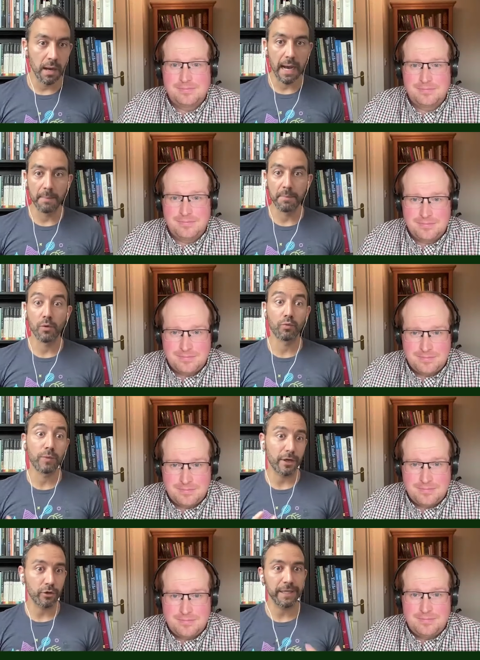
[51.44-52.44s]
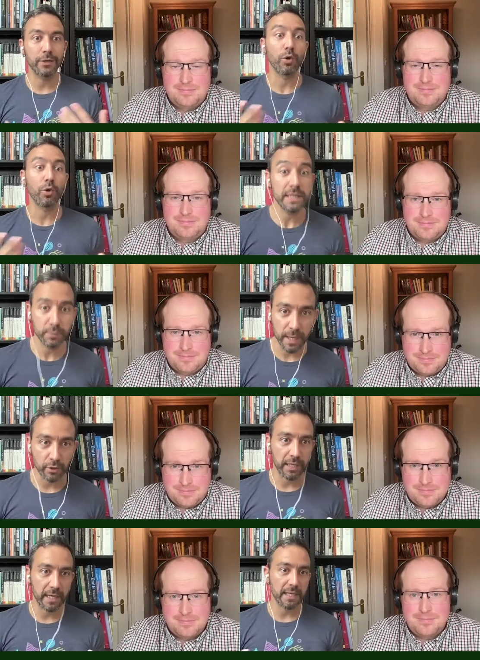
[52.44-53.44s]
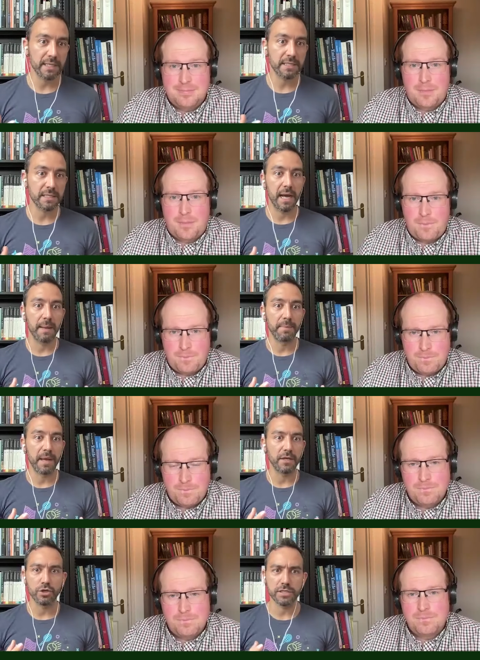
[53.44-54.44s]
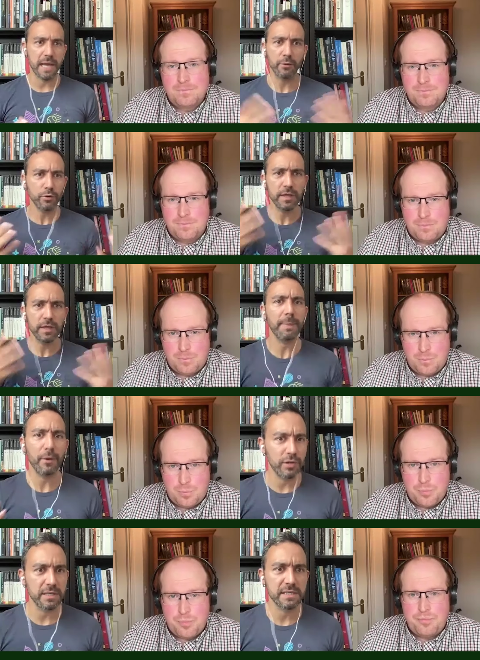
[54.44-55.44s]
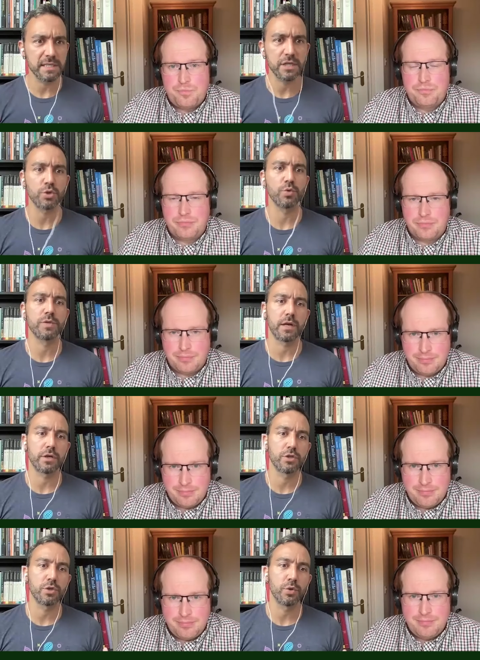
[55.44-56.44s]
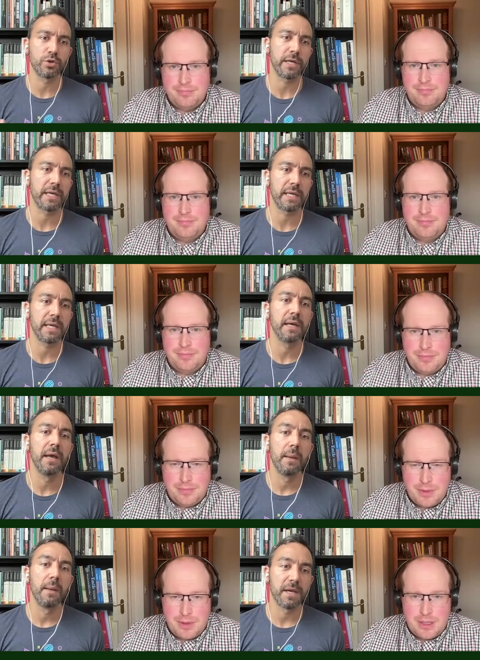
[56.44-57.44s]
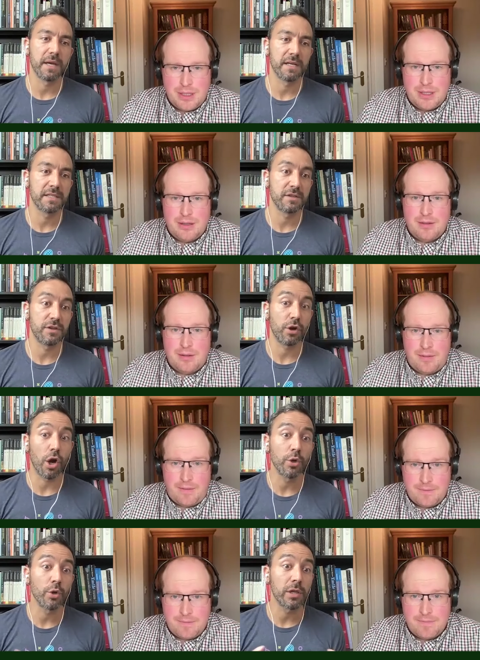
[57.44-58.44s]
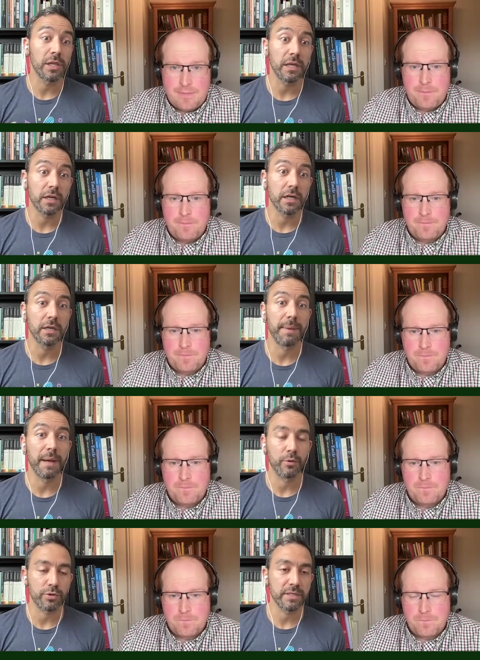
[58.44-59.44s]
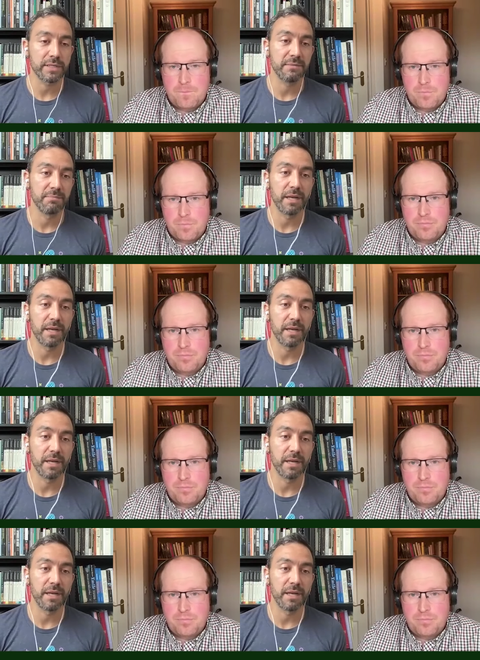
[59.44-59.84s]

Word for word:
Speaker 1: um, regulate or deregulate, um, and just how to think about these issues that are so tricky because there are no clear cut boundaries. In